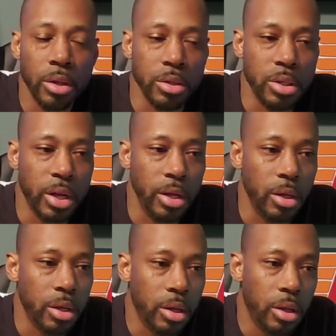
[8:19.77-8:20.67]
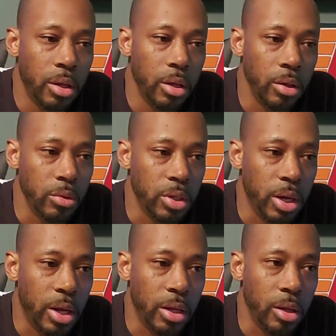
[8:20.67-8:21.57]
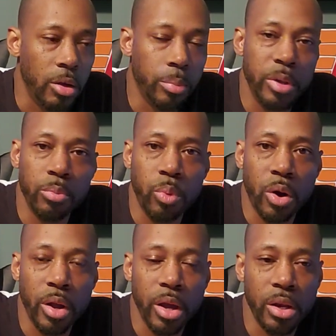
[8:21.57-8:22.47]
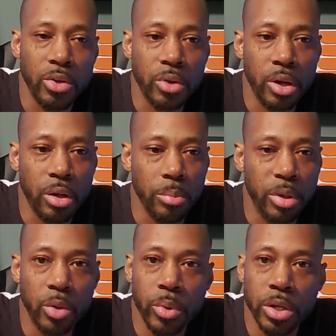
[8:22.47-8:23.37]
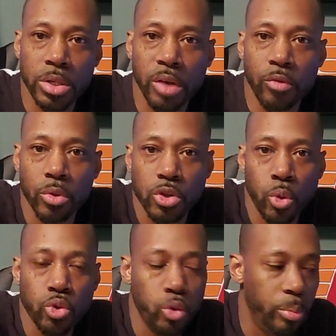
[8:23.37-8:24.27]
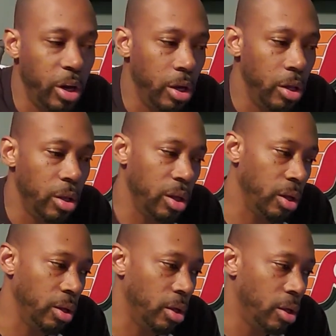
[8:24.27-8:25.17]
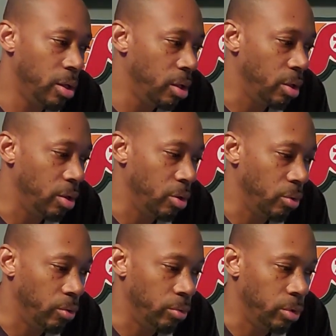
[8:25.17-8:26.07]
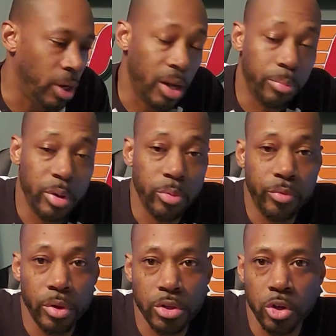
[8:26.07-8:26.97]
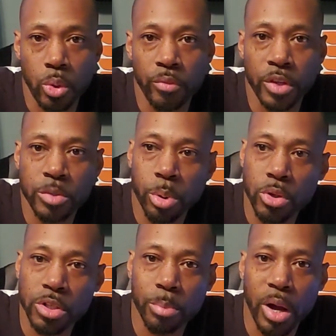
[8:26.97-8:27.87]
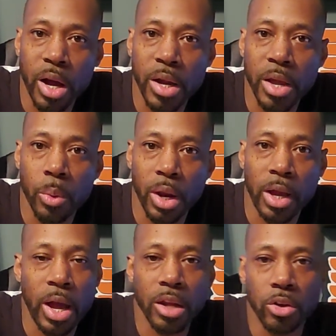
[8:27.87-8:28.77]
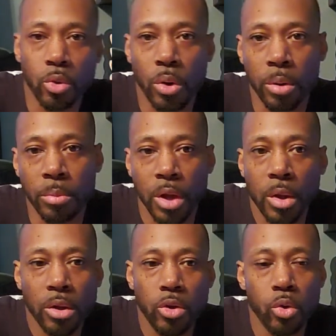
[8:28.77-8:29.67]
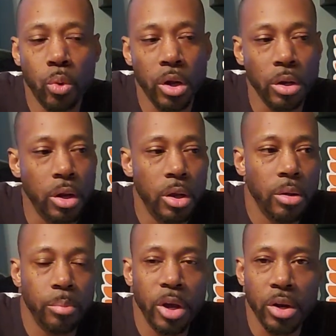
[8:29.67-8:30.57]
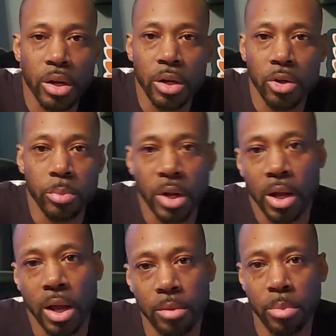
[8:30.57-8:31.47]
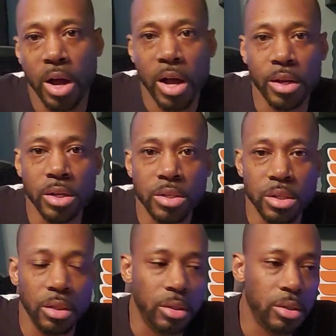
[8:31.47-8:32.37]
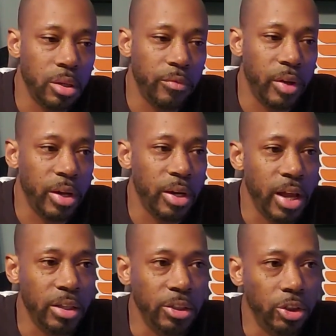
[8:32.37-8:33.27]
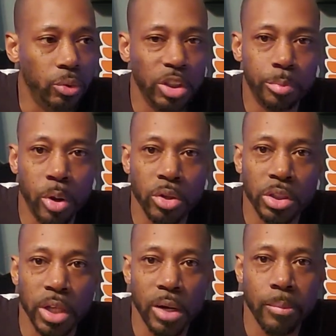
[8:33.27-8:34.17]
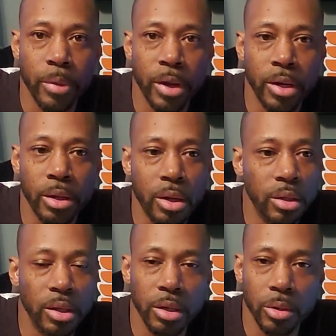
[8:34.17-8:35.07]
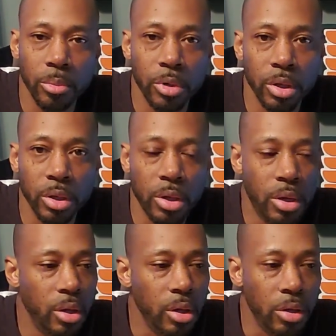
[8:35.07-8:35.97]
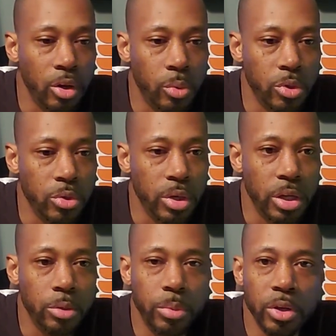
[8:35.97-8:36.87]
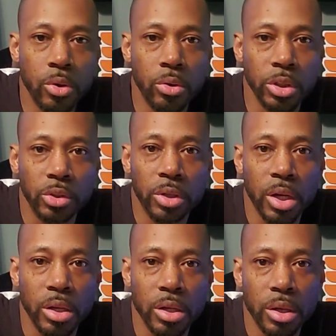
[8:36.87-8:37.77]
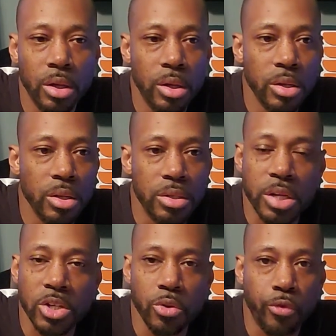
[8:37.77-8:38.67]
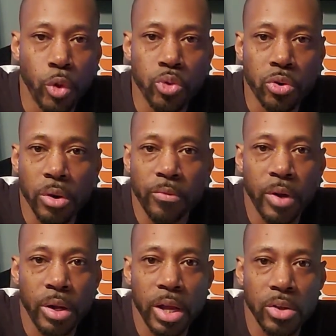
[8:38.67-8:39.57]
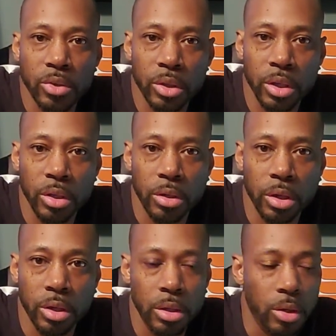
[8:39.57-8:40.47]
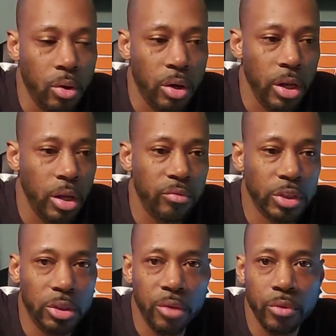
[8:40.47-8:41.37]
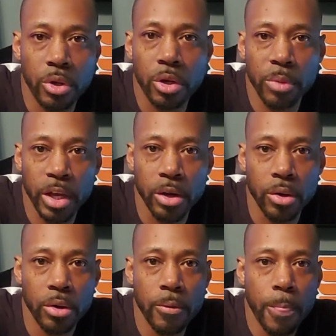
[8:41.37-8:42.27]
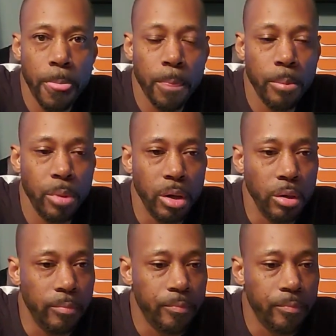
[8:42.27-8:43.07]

It's like, you know, it's a lot of young people out here. They're trying to compete with each other on social media. And, you know, a lot of people feel as though if this person buy that, well, I got to do one better than them. And I got to buy this and stuff like that to show this person that I'm better than them. But, you know, what you need to be doing is trying to set your future up financially, and all that other stuff will come later. But